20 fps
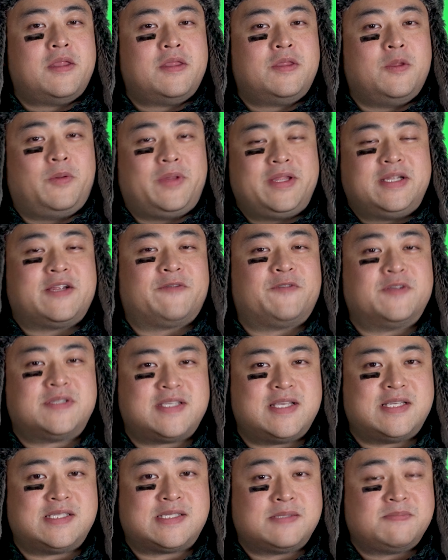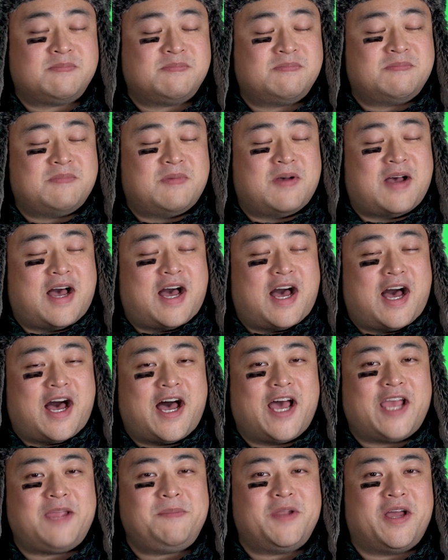The only difference is
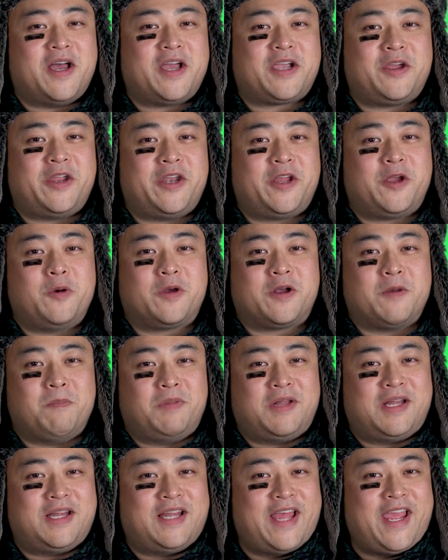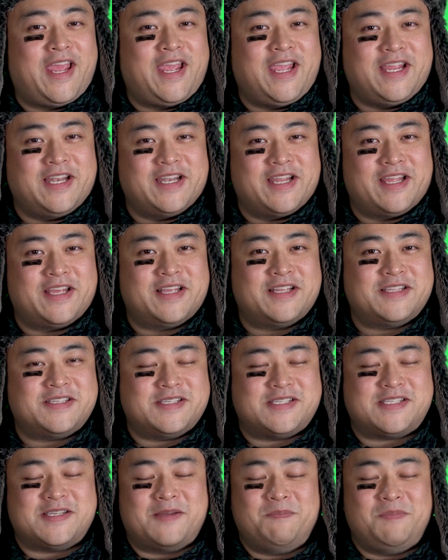I'm not going to go complain to
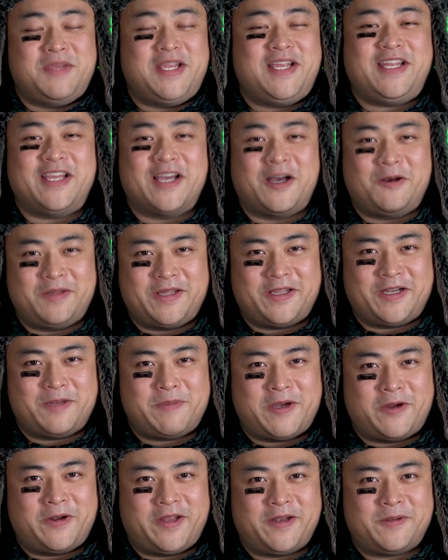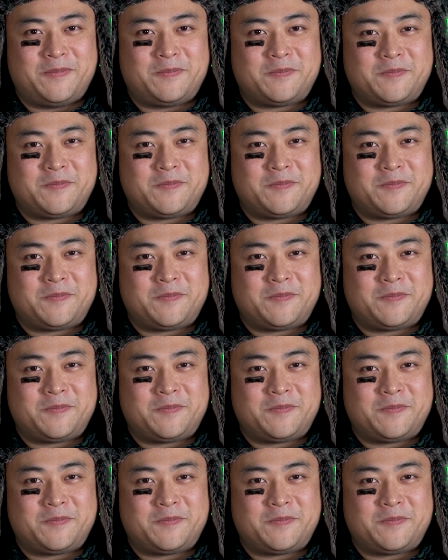some media outlet about it.